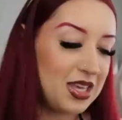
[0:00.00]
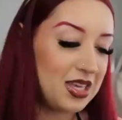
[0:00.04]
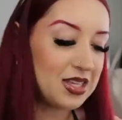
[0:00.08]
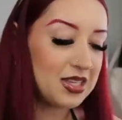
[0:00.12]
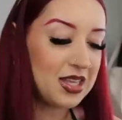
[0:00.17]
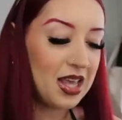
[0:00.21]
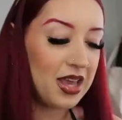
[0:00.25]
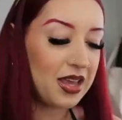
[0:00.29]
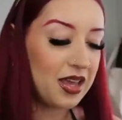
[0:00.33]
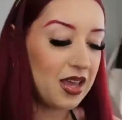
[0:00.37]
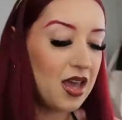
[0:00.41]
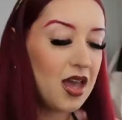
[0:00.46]
He's
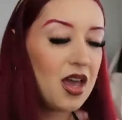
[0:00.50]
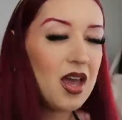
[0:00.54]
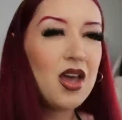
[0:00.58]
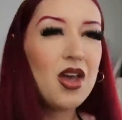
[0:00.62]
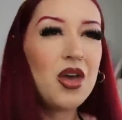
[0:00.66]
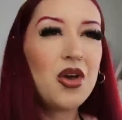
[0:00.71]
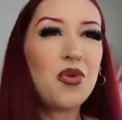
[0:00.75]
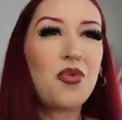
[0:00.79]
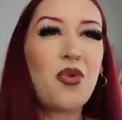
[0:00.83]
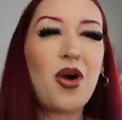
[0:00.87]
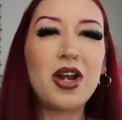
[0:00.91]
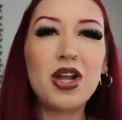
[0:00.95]
like,
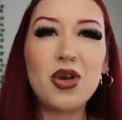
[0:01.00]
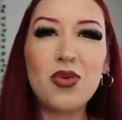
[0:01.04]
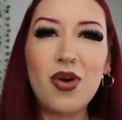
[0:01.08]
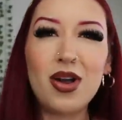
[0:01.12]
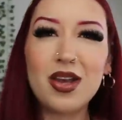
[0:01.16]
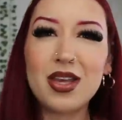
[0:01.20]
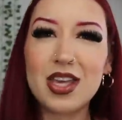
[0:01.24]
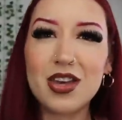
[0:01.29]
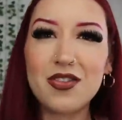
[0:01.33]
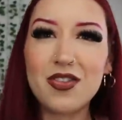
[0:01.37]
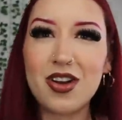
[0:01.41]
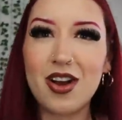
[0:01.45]
why do you
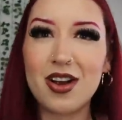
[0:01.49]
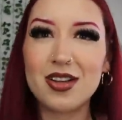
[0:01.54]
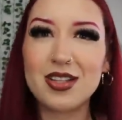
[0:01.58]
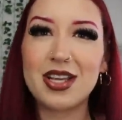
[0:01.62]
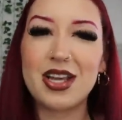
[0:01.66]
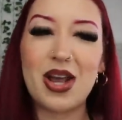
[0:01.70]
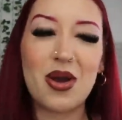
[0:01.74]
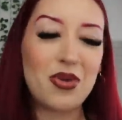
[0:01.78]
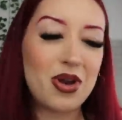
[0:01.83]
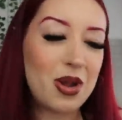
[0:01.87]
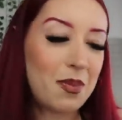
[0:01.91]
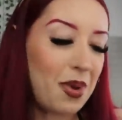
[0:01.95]
want gift cards?
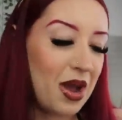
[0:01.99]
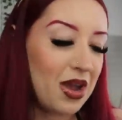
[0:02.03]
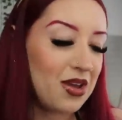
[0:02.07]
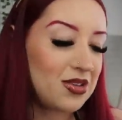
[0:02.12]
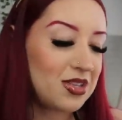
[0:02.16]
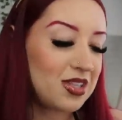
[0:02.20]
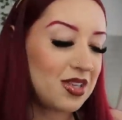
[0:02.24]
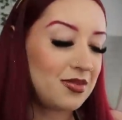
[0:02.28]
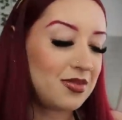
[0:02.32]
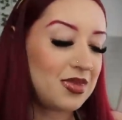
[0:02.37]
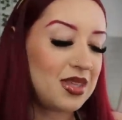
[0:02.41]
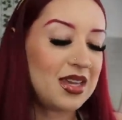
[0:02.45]
Like I want to buy you
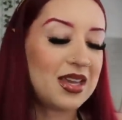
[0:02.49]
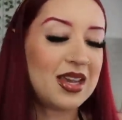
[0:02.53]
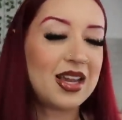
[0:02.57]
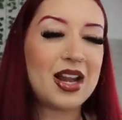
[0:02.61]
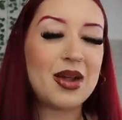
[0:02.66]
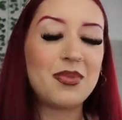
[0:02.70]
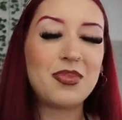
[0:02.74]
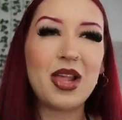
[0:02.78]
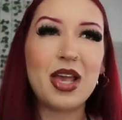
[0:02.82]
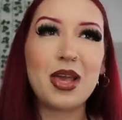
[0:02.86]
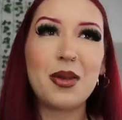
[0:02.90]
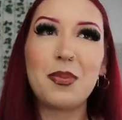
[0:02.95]
something.
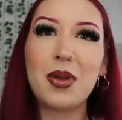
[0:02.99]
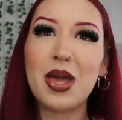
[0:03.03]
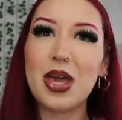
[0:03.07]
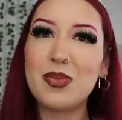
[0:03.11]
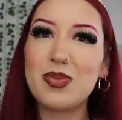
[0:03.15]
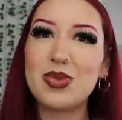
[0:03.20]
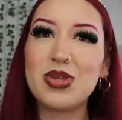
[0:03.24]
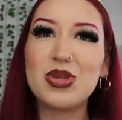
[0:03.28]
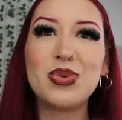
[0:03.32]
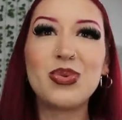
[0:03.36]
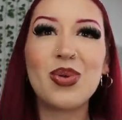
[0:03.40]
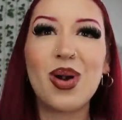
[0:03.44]
And I'm like,
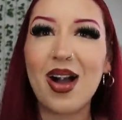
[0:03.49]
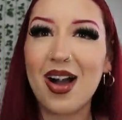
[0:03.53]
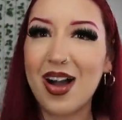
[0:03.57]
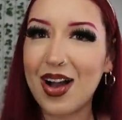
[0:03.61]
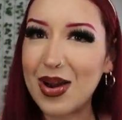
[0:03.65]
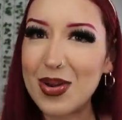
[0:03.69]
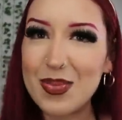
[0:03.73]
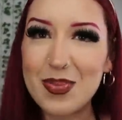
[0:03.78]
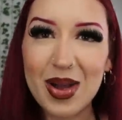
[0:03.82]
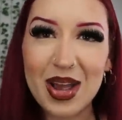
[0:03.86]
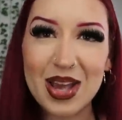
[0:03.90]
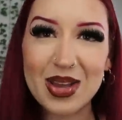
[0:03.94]
babe, you
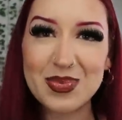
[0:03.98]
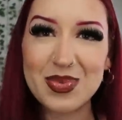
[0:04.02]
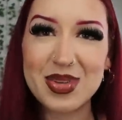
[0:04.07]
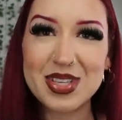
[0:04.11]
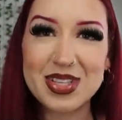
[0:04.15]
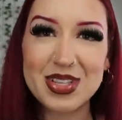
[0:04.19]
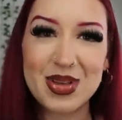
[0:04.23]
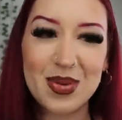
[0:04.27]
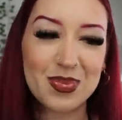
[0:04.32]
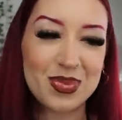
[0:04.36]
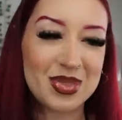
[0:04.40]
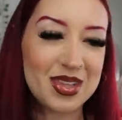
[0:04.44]
are buying me
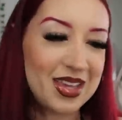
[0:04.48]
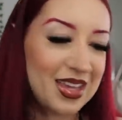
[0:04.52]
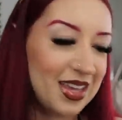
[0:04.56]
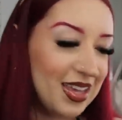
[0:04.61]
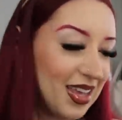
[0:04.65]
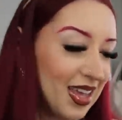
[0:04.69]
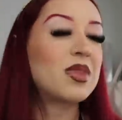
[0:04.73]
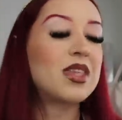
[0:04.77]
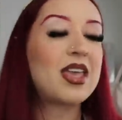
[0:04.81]
something.